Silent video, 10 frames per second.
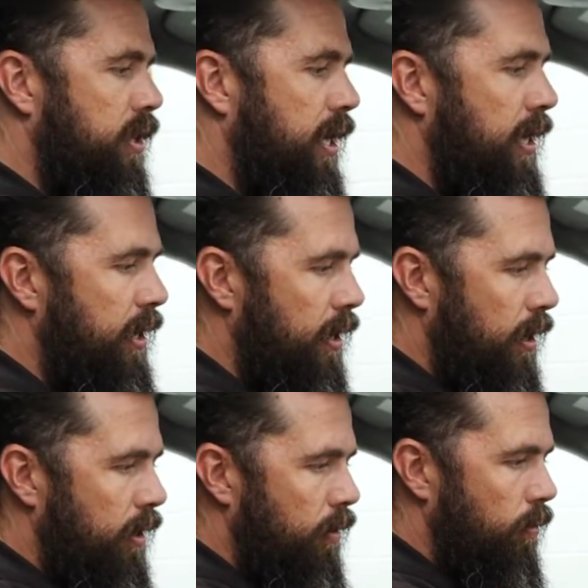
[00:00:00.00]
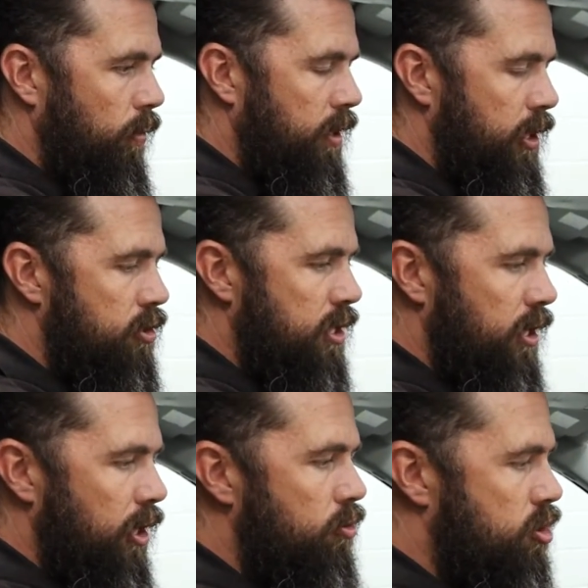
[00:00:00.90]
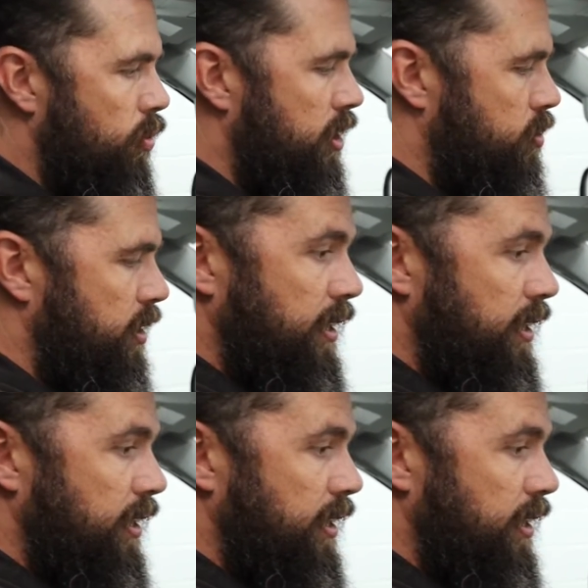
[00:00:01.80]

using the new switch with the